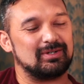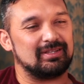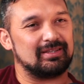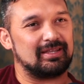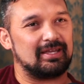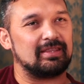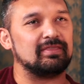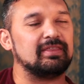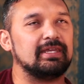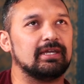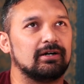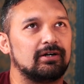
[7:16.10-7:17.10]
Well, in
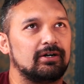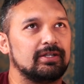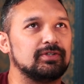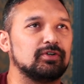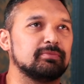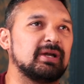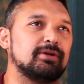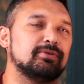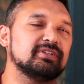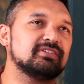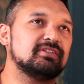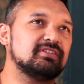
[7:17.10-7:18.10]
the ER and during my
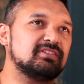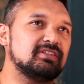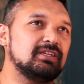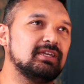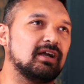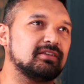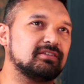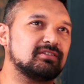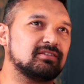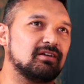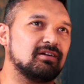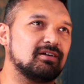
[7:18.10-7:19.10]
residency, I
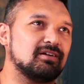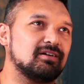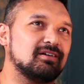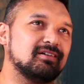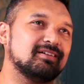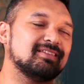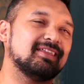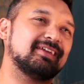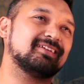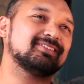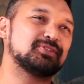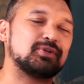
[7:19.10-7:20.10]
saw
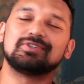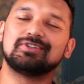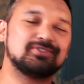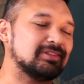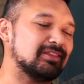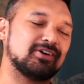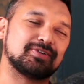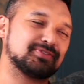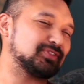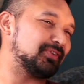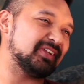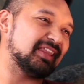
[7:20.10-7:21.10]
like there, there's a lot of
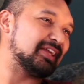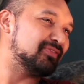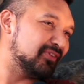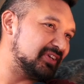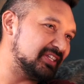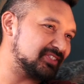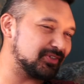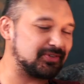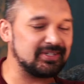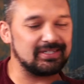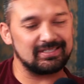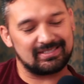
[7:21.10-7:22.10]
stories, like funny
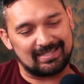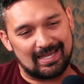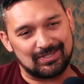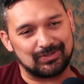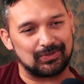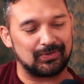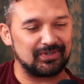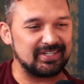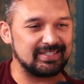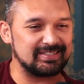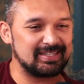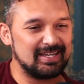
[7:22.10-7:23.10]
stories, sad
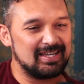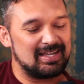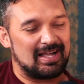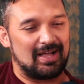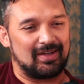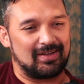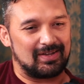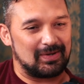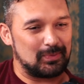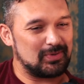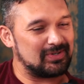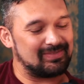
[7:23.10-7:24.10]
stories. Mm-hmm. Uh,
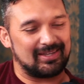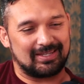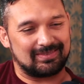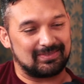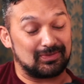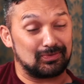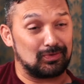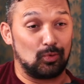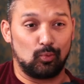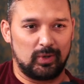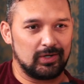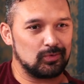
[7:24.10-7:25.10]
one of like the
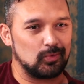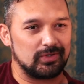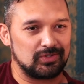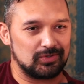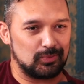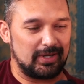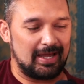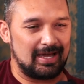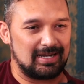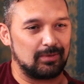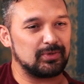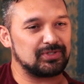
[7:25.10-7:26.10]
weird ones we
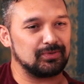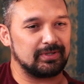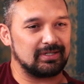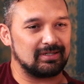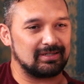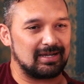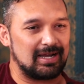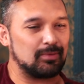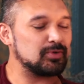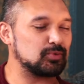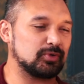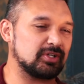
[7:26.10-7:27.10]
had i was doing i
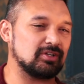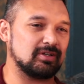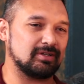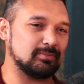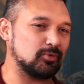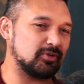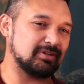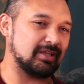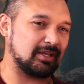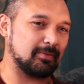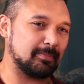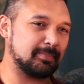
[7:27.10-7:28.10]
was working in a more
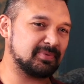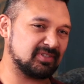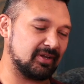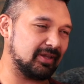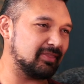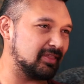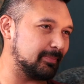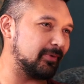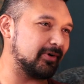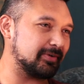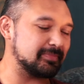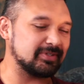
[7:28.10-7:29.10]
like a psych
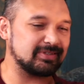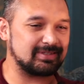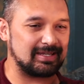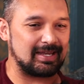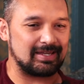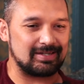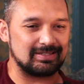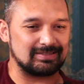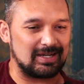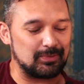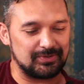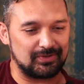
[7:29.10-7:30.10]
department and yeah.
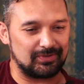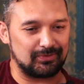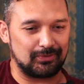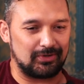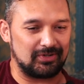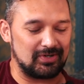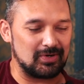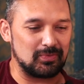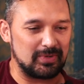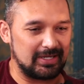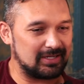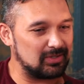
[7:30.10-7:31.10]
i was there for a
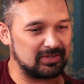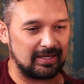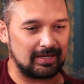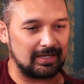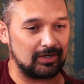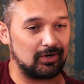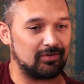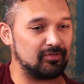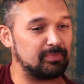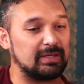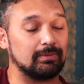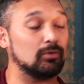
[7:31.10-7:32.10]
week taking care
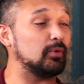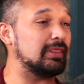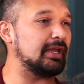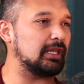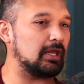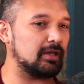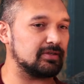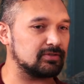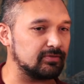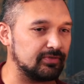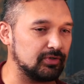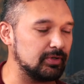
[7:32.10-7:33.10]
of people with like uh,
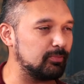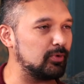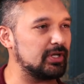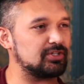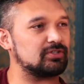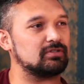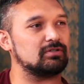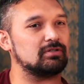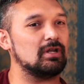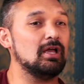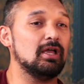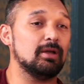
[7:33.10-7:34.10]
severe
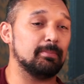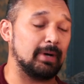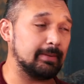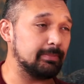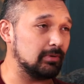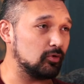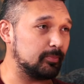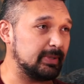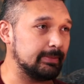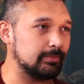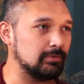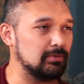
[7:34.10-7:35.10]
depression bipolar
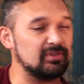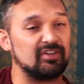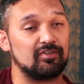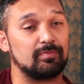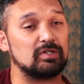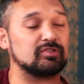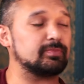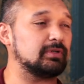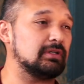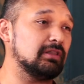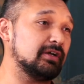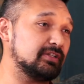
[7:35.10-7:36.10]
people that have been
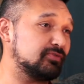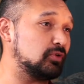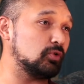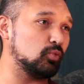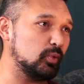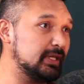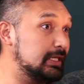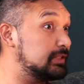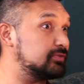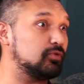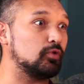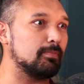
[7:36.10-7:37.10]
hospitalized for
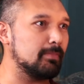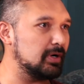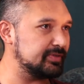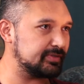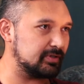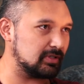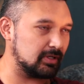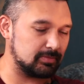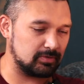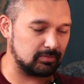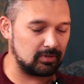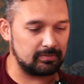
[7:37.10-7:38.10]
weeks for months at a time
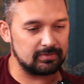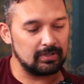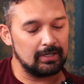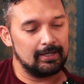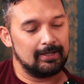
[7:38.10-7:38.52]
sometimes